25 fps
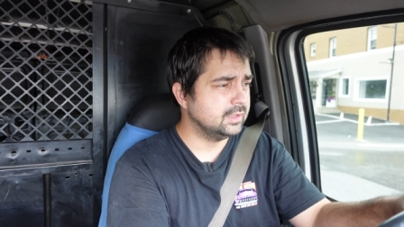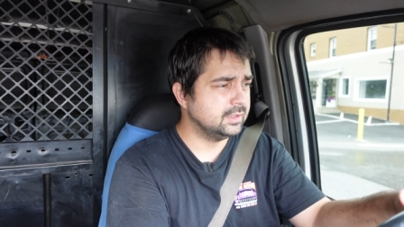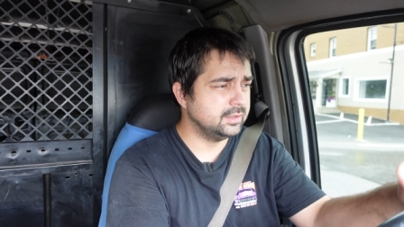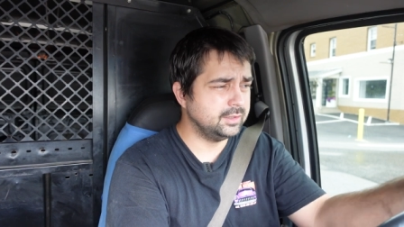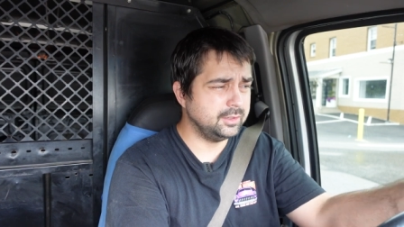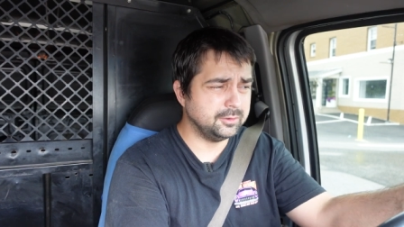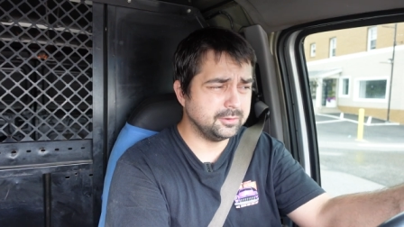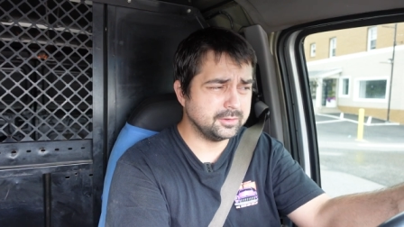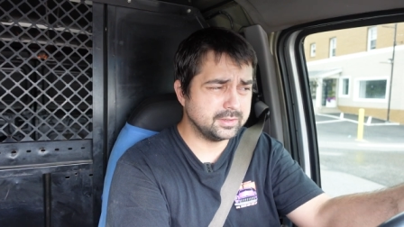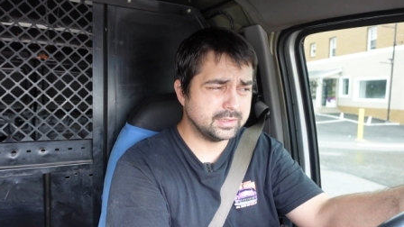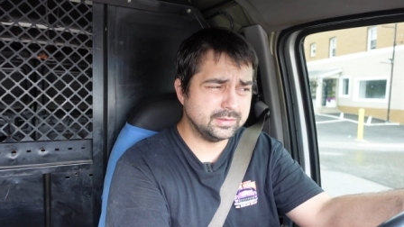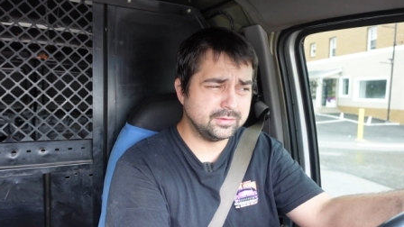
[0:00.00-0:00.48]
I
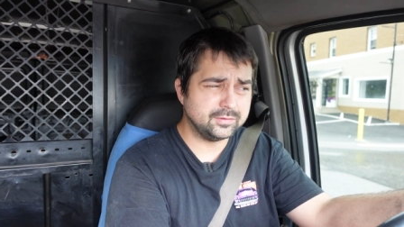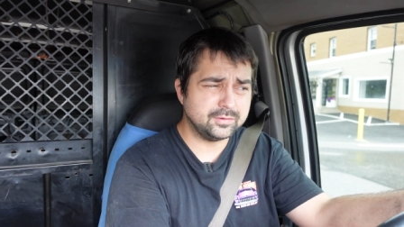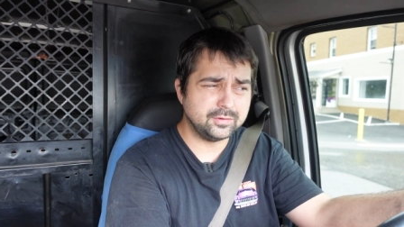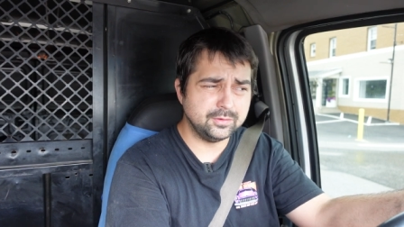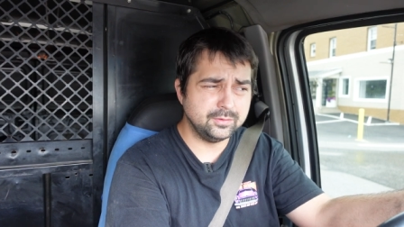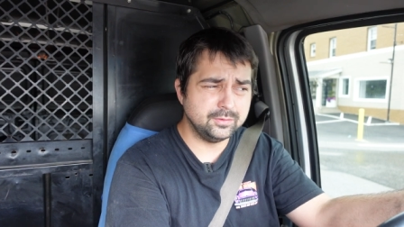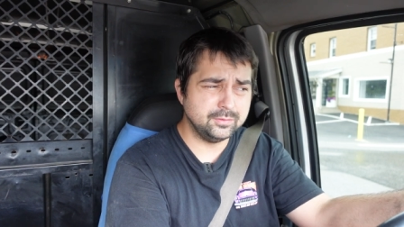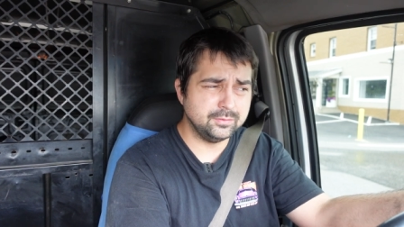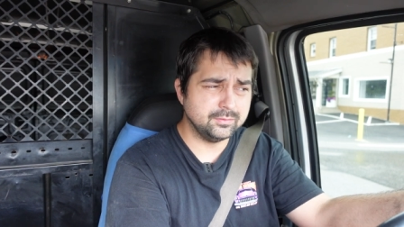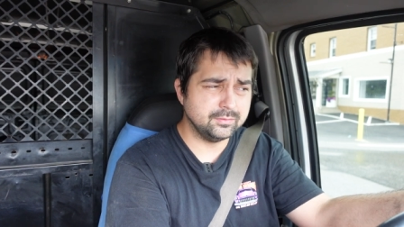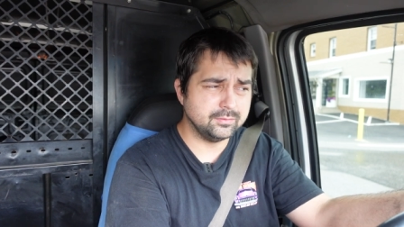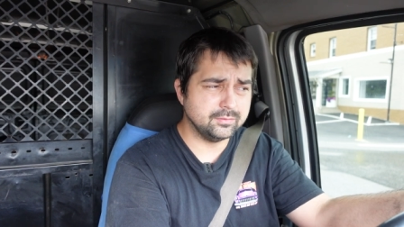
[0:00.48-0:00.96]
know I can
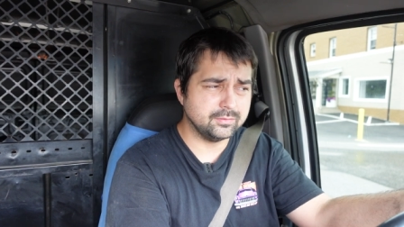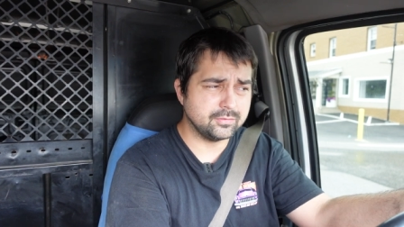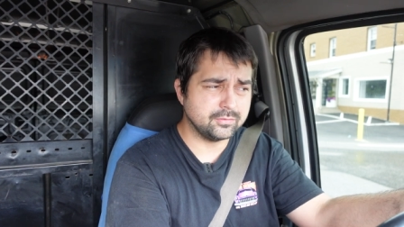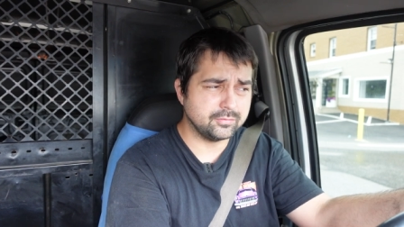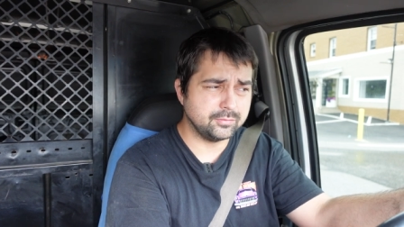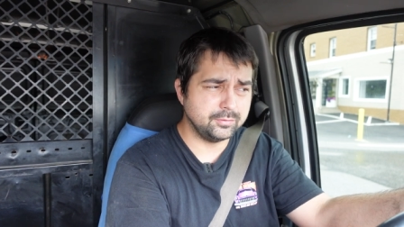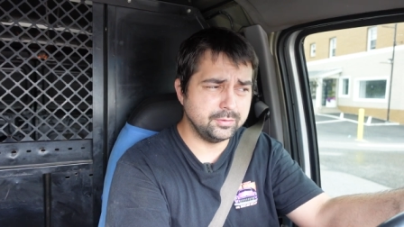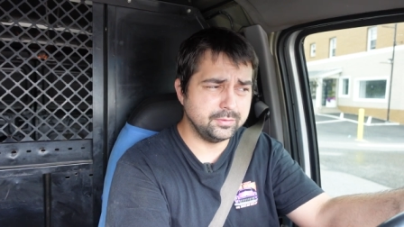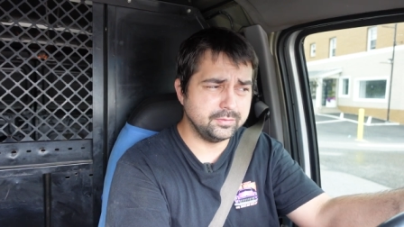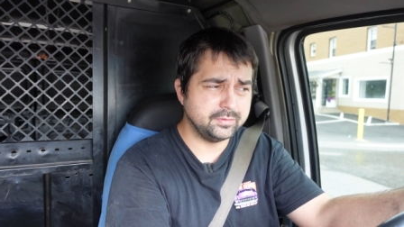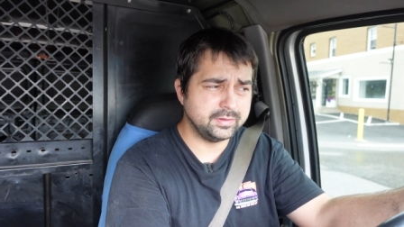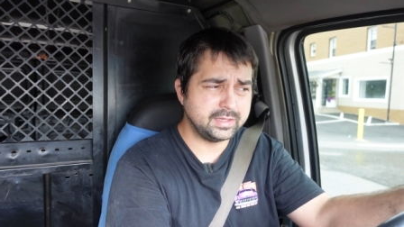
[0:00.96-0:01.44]
tune
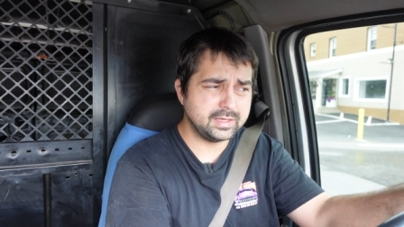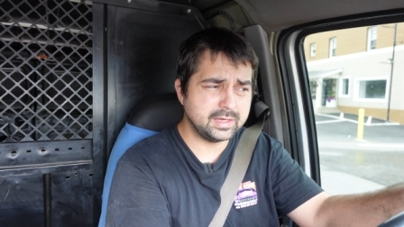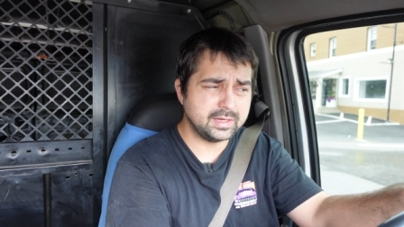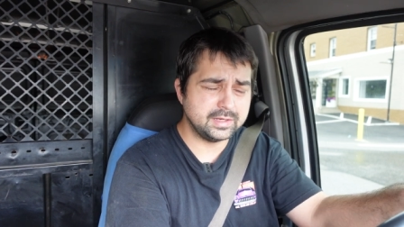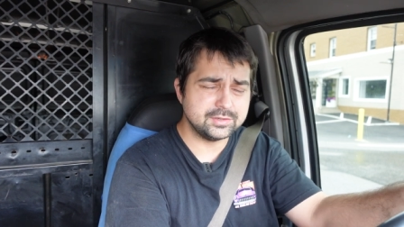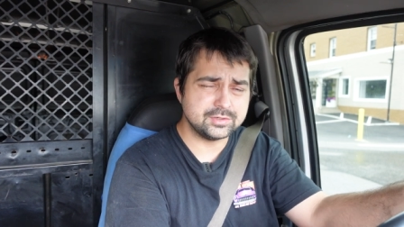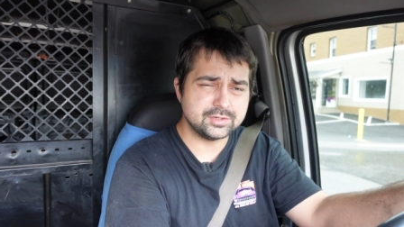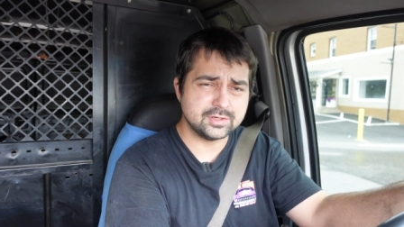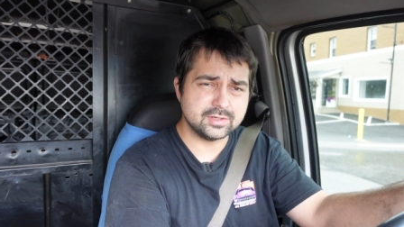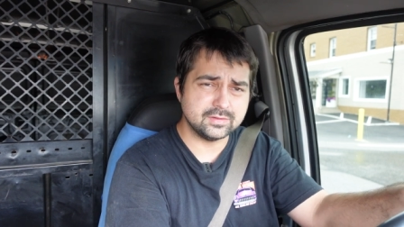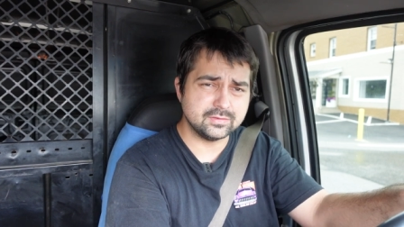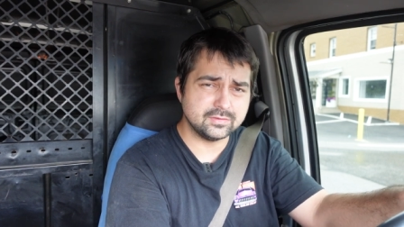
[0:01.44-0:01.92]
through the
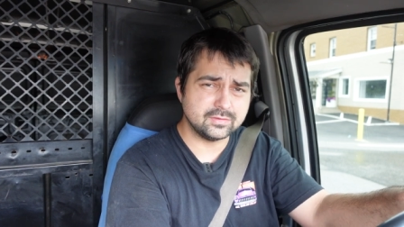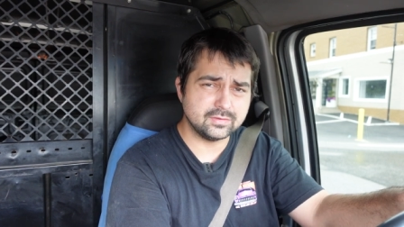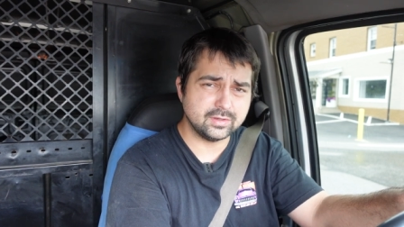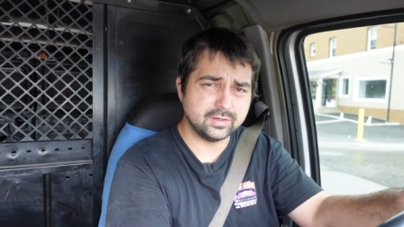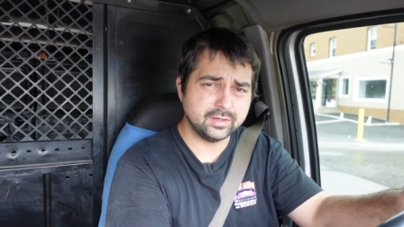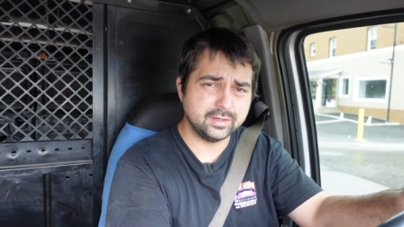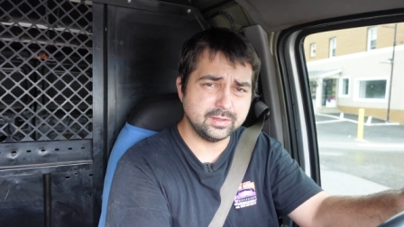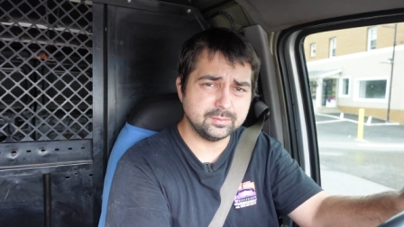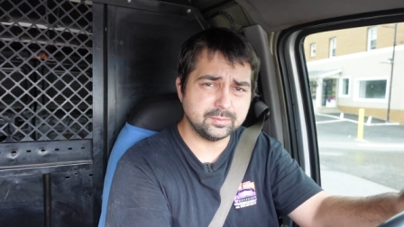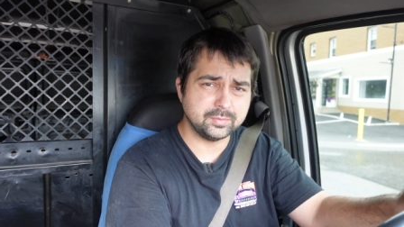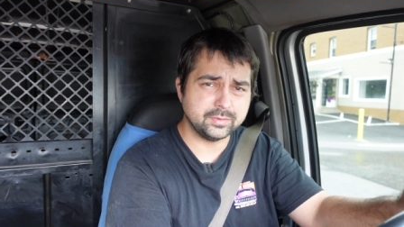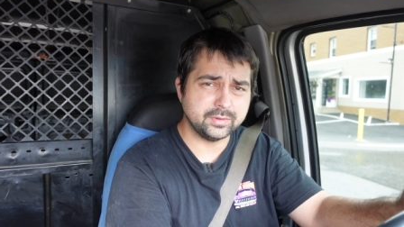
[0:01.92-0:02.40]
Edge Insight,